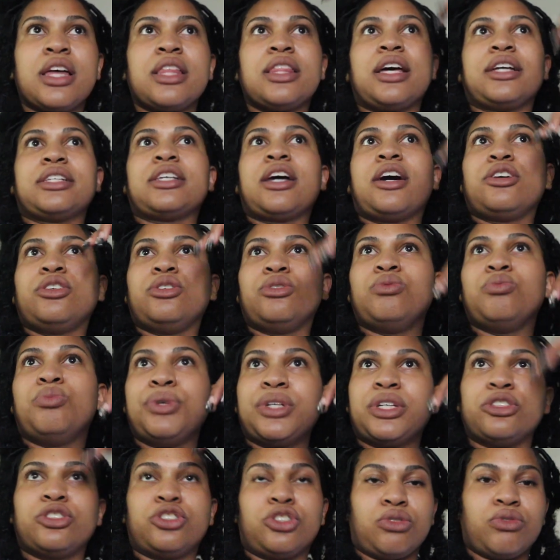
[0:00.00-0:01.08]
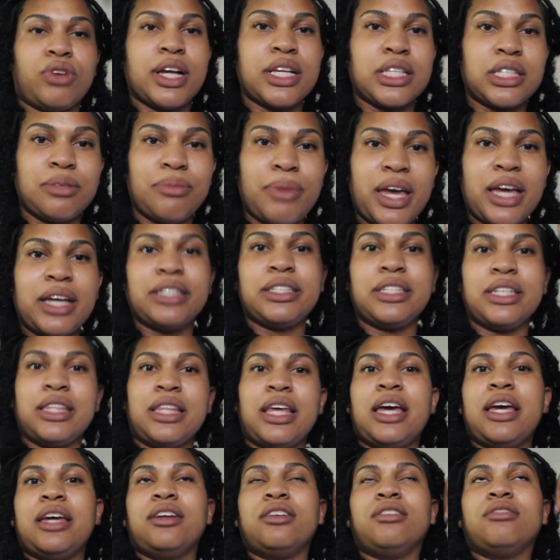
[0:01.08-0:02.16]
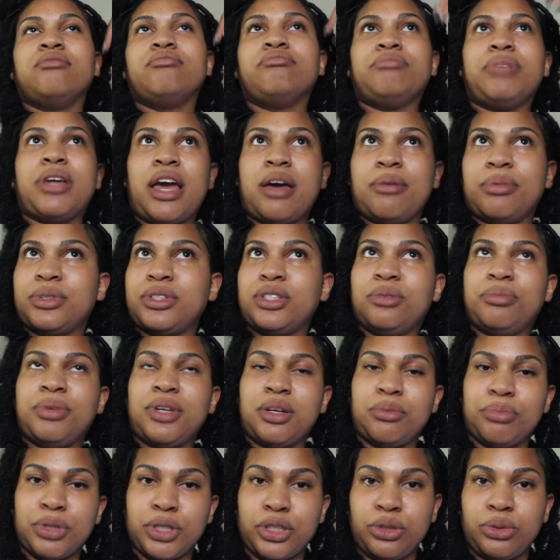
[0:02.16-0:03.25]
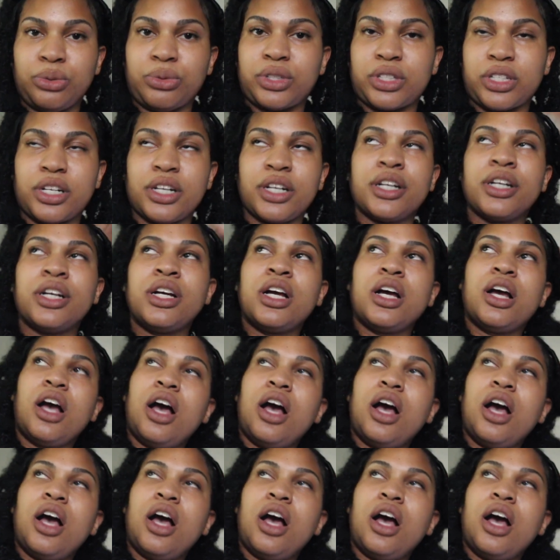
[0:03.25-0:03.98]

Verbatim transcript: That's how you build your resume to then be able to be a producer.